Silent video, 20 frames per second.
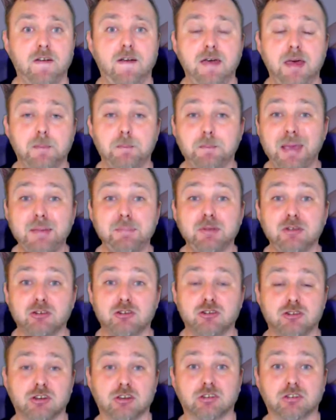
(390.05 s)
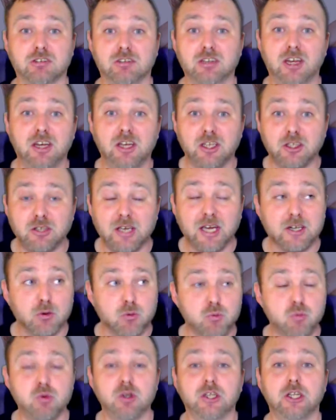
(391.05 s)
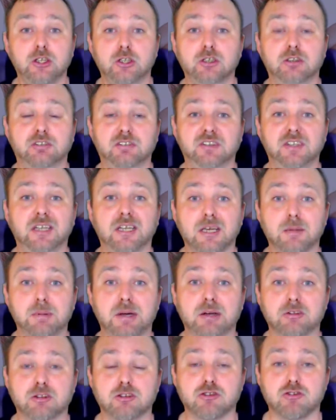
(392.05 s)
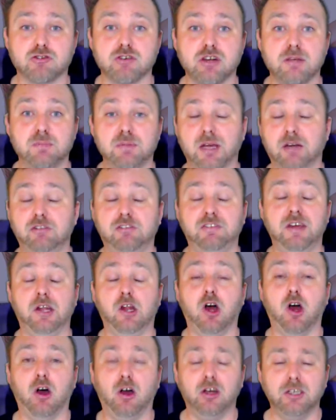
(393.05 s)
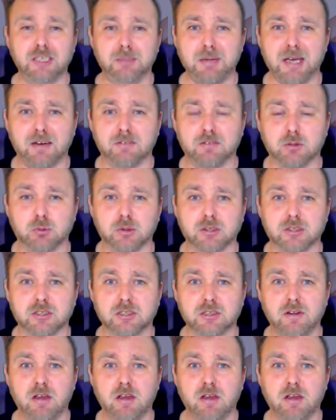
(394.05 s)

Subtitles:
maybe it's just you had a really good feeling about the stream and felt awesome afterwards.